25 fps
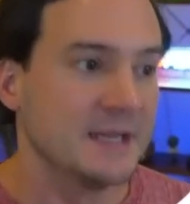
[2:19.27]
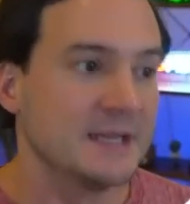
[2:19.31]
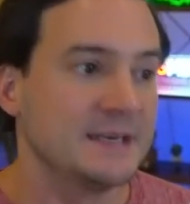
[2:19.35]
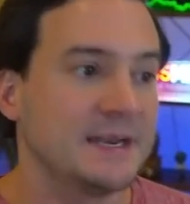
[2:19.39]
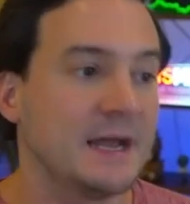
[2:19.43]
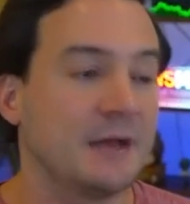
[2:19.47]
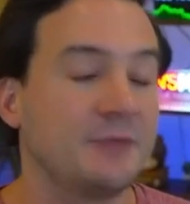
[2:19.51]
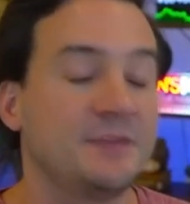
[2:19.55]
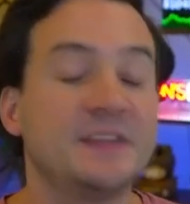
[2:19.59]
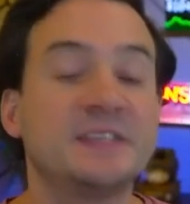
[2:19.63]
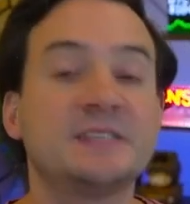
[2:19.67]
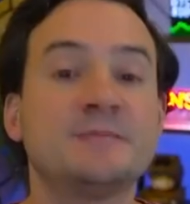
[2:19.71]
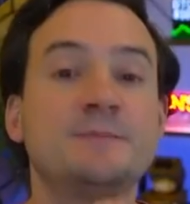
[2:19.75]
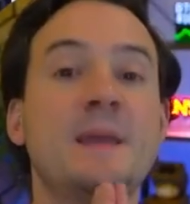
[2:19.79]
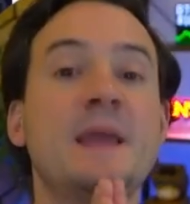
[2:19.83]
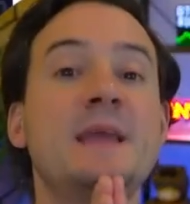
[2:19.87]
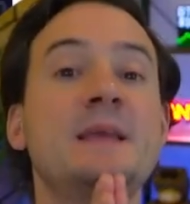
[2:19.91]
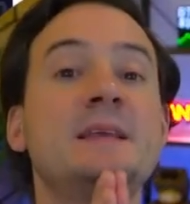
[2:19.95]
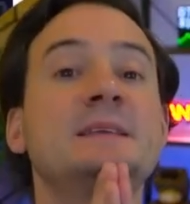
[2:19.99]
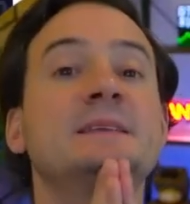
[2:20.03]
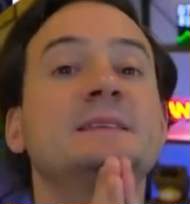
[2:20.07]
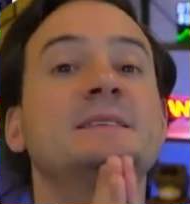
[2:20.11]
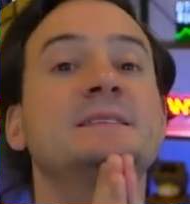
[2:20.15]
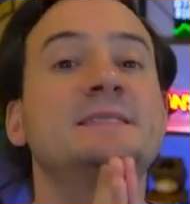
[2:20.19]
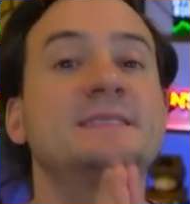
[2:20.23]
Now, this
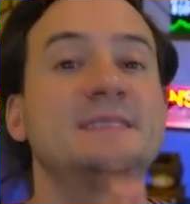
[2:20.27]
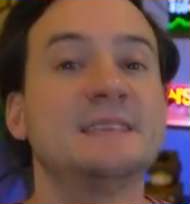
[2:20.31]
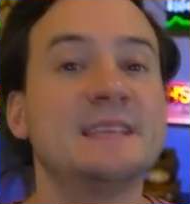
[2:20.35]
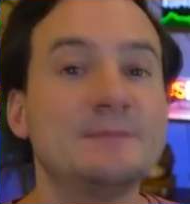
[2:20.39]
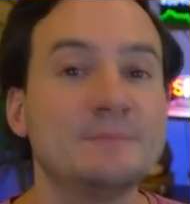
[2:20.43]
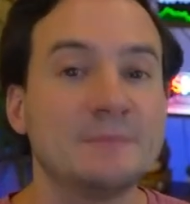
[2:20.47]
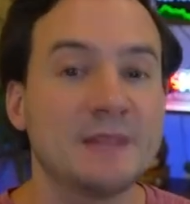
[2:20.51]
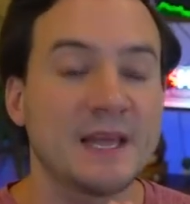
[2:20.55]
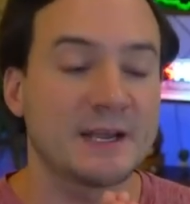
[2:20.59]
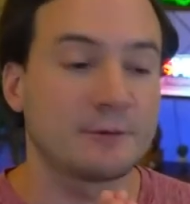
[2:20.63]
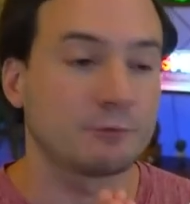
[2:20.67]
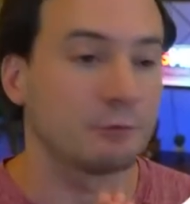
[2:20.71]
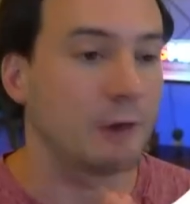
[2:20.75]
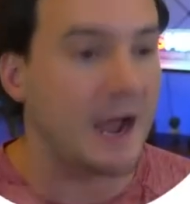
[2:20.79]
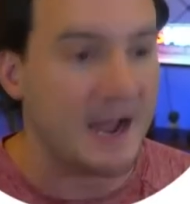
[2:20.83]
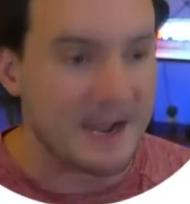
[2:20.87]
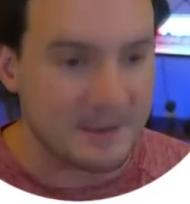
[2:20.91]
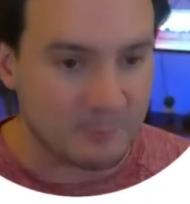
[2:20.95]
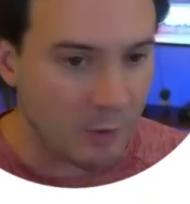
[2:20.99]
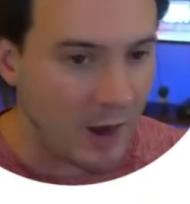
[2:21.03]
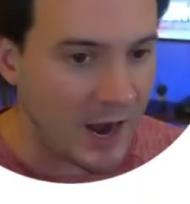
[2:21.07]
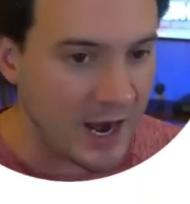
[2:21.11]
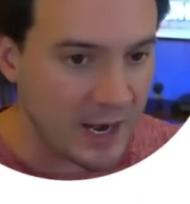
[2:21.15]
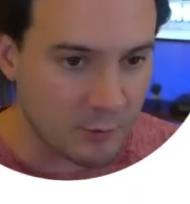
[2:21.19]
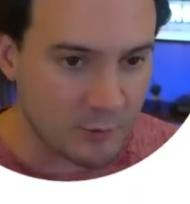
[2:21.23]
may seem like,
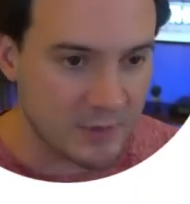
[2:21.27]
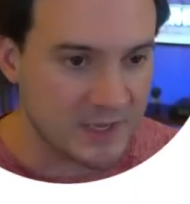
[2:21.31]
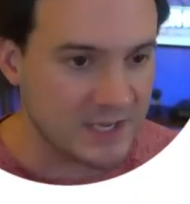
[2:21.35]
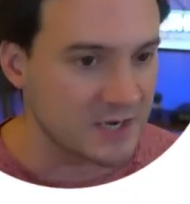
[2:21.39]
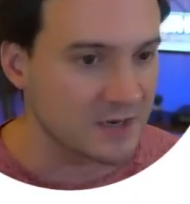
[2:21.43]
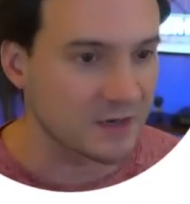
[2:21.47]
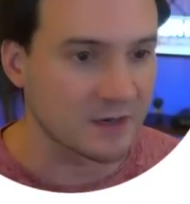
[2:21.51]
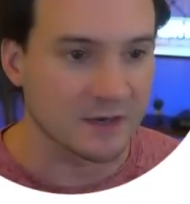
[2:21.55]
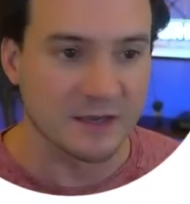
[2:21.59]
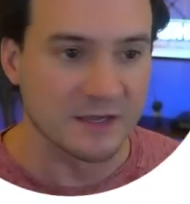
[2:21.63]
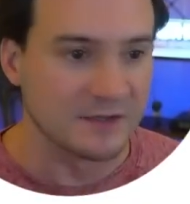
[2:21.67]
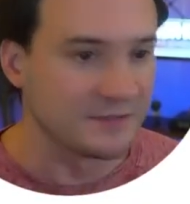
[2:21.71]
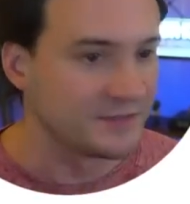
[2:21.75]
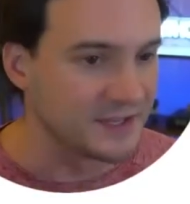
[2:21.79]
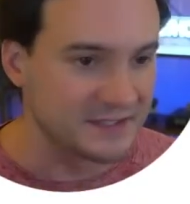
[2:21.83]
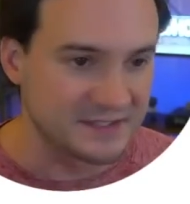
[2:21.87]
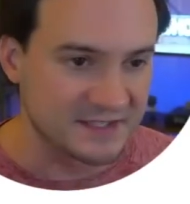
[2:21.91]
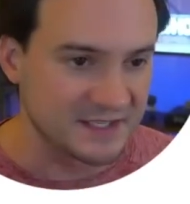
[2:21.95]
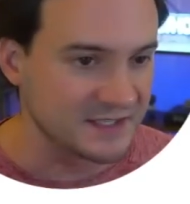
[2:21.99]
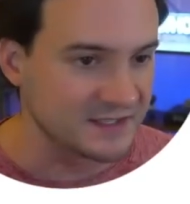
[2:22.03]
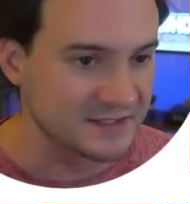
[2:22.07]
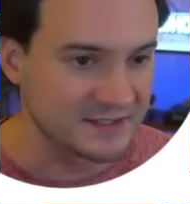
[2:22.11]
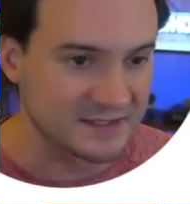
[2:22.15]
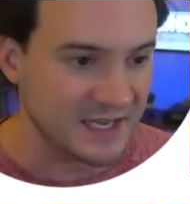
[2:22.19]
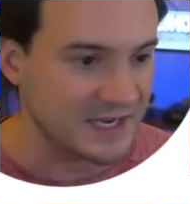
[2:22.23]
Ryan, why are we here? This
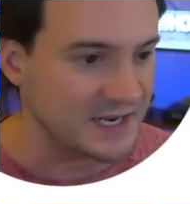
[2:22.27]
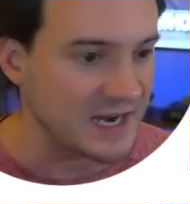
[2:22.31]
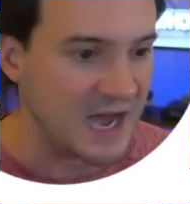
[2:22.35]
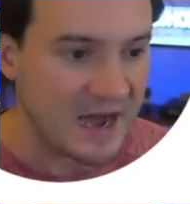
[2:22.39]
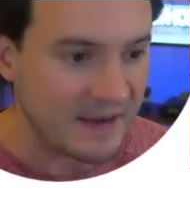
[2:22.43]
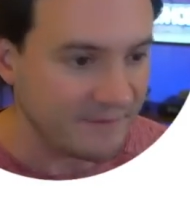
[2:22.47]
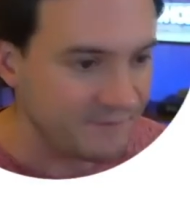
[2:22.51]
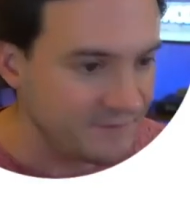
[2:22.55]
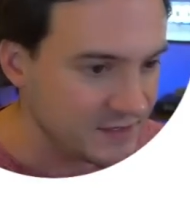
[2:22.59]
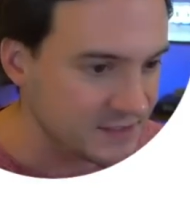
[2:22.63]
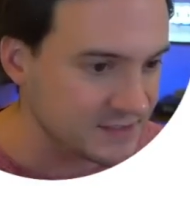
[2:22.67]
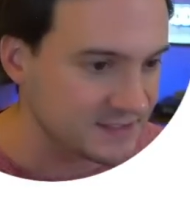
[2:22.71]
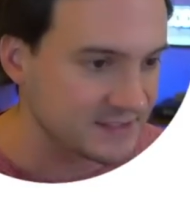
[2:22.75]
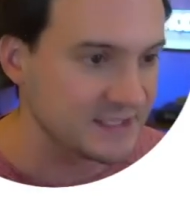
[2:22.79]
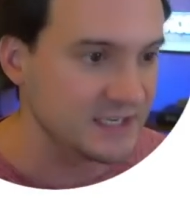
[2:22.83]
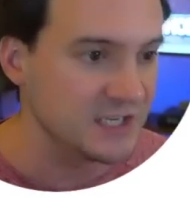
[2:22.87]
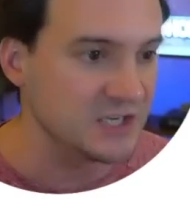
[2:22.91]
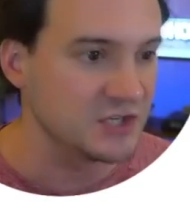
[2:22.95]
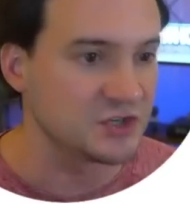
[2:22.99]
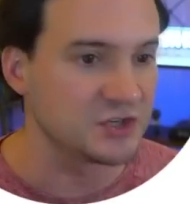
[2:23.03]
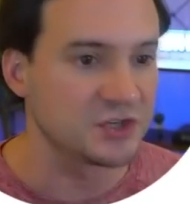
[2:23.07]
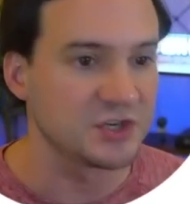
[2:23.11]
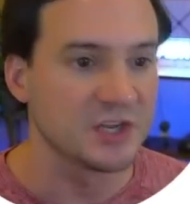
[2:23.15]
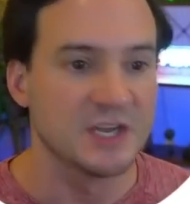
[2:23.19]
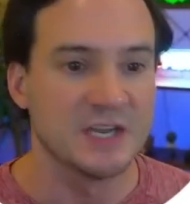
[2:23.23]
is an obvious
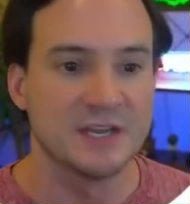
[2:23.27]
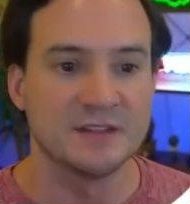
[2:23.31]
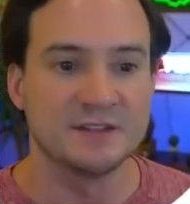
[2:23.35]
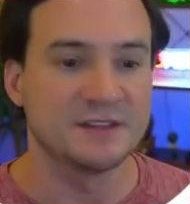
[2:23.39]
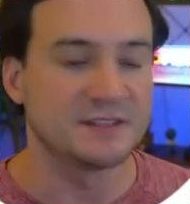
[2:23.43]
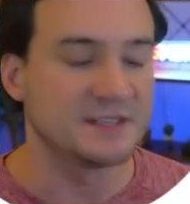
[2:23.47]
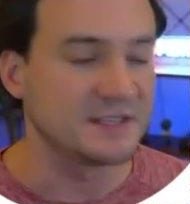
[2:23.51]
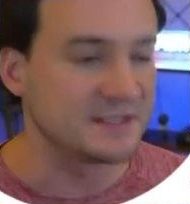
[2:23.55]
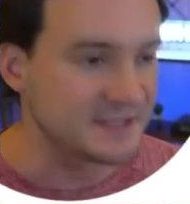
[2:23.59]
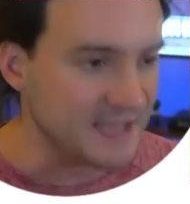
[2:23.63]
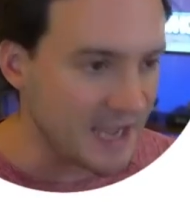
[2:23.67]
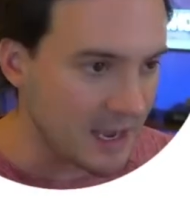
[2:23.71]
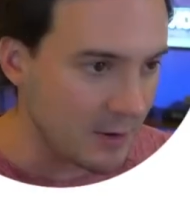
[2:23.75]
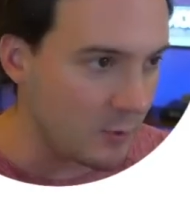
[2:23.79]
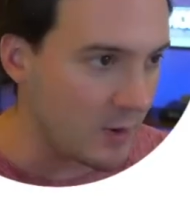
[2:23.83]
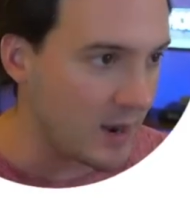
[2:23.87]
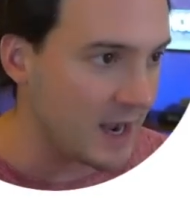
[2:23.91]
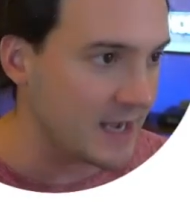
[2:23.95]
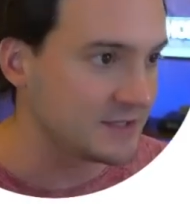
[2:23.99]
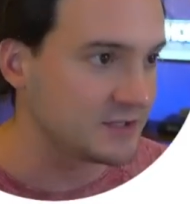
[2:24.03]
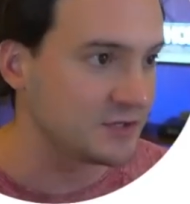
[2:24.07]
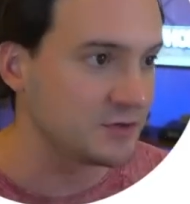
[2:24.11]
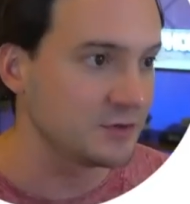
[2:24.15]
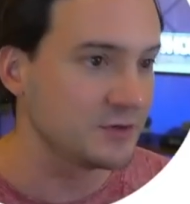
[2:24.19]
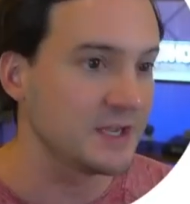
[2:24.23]
niche. This is not
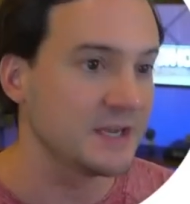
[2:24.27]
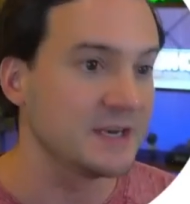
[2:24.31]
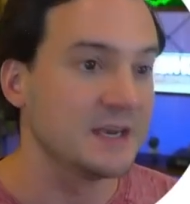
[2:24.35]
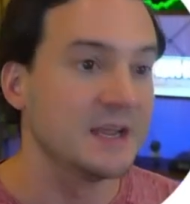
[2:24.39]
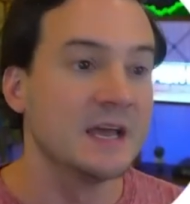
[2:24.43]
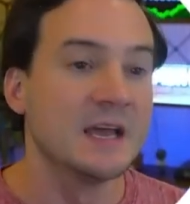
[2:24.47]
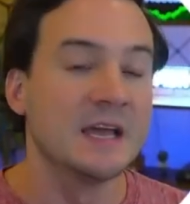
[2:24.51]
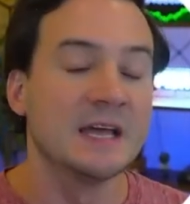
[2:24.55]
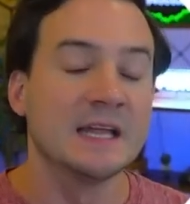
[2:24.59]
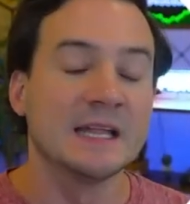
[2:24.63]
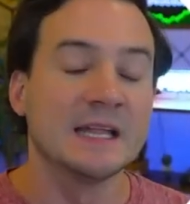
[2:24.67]
why I tune in.